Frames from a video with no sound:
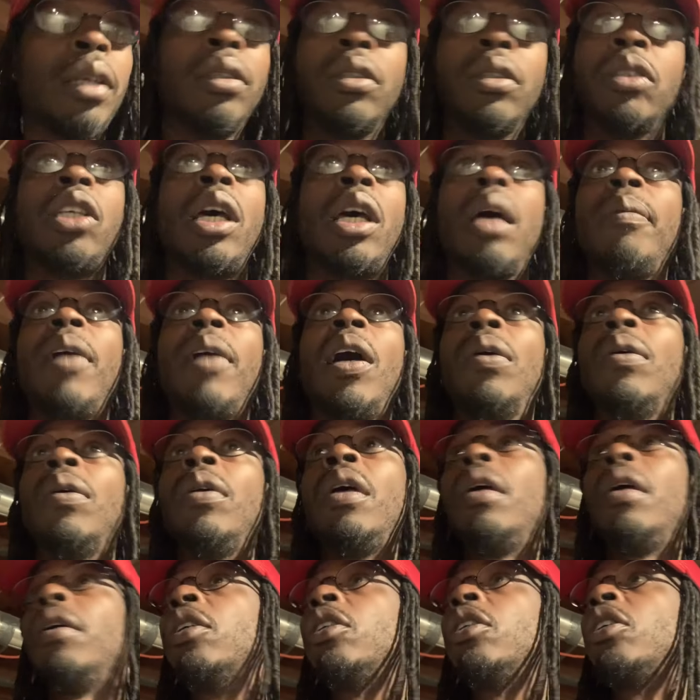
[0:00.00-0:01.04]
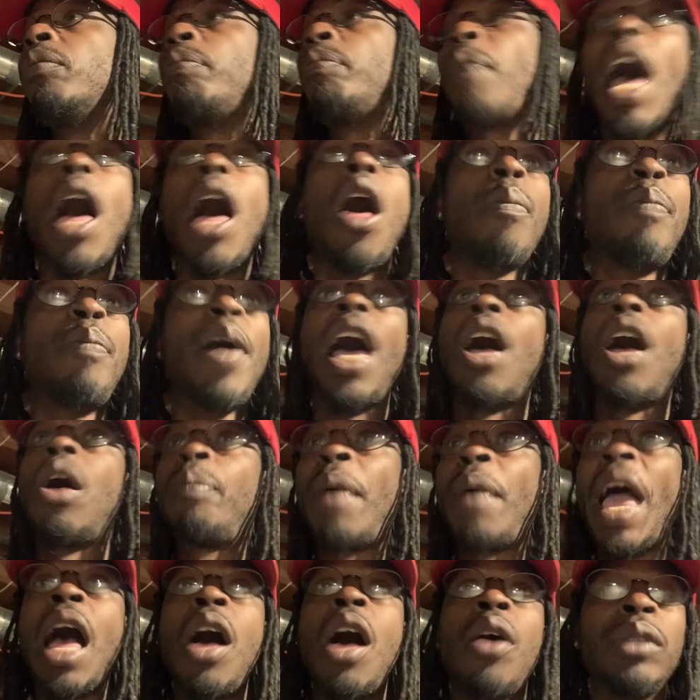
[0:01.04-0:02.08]
talking about bow, bow,
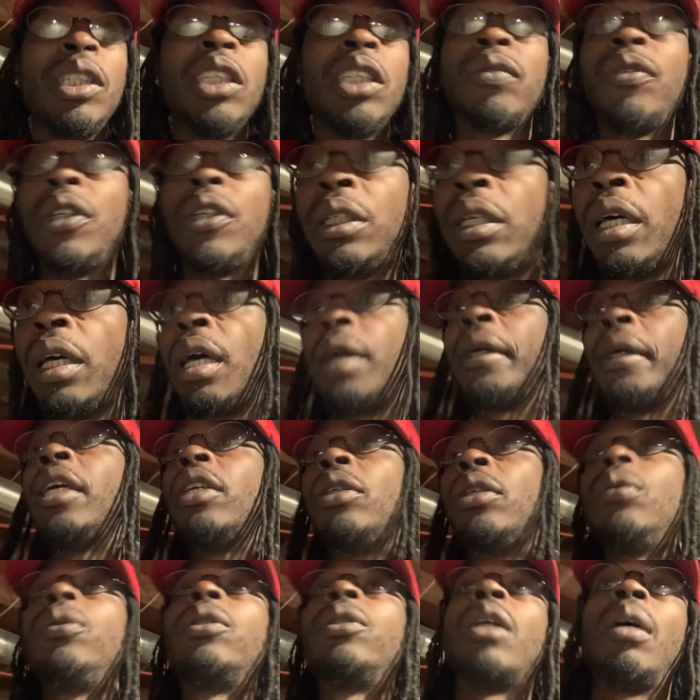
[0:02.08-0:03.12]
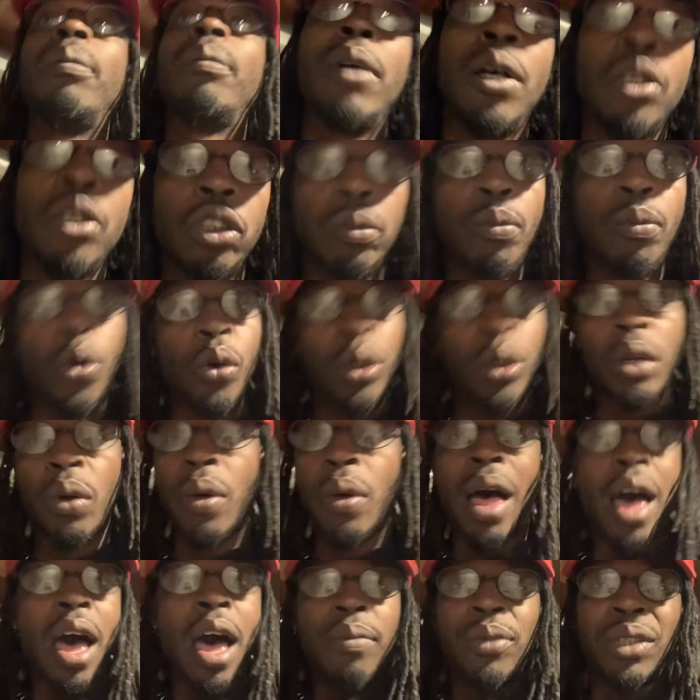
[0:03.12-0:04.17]
bow, this for Duck. You talking about smoking on
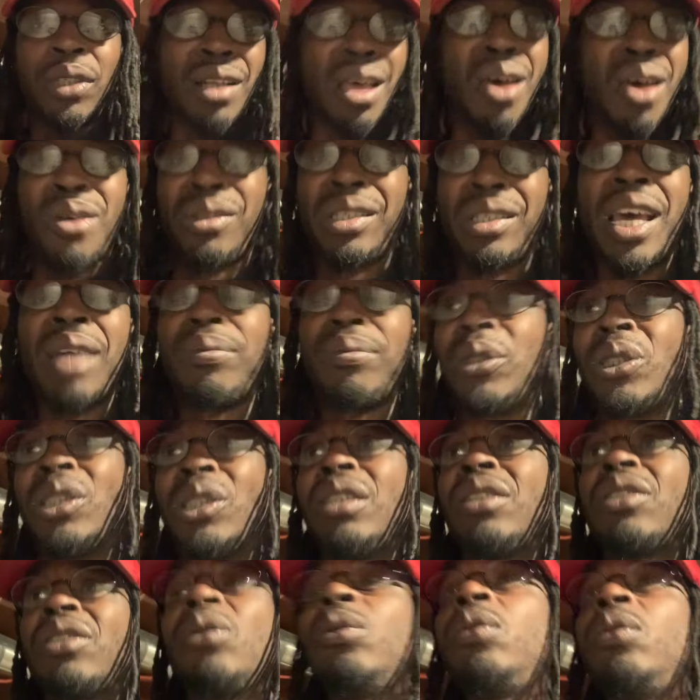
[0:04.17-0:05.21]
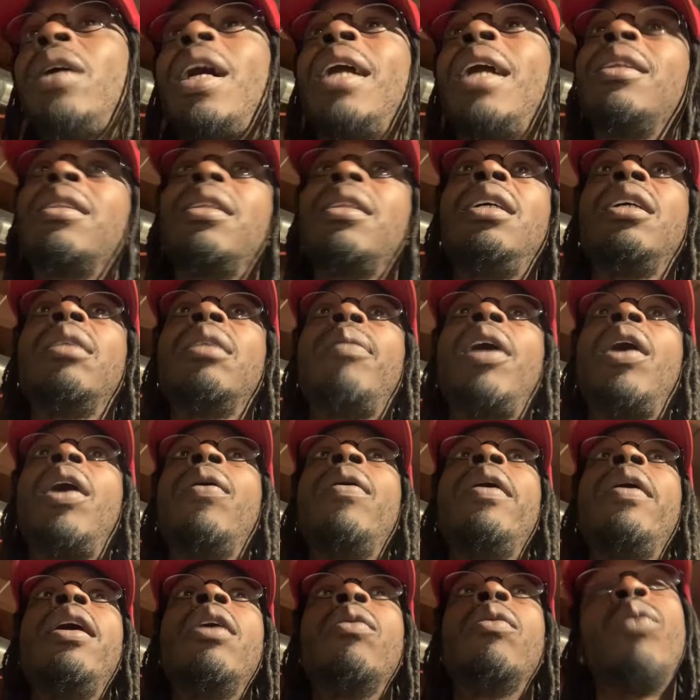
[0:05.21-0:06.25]
ops and all type of shit. So you got to think
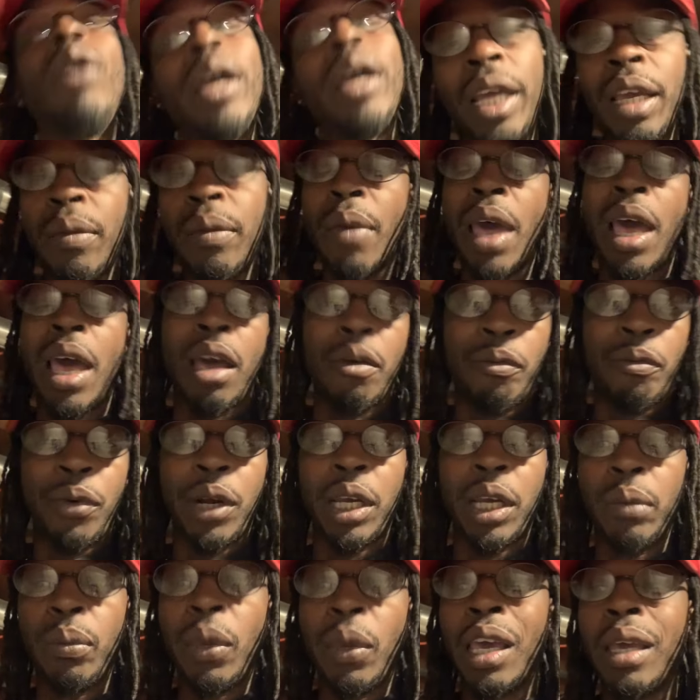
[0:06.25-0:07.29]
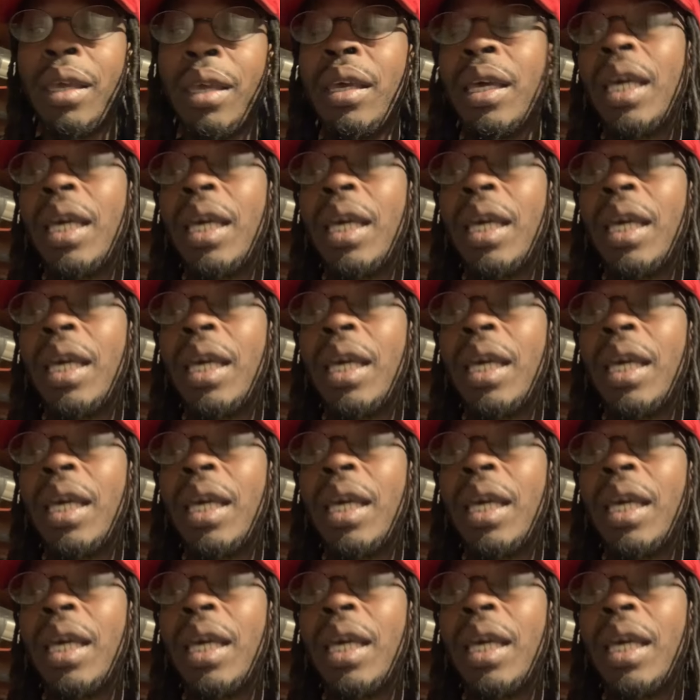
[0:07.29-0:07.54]
about where they mind frame at.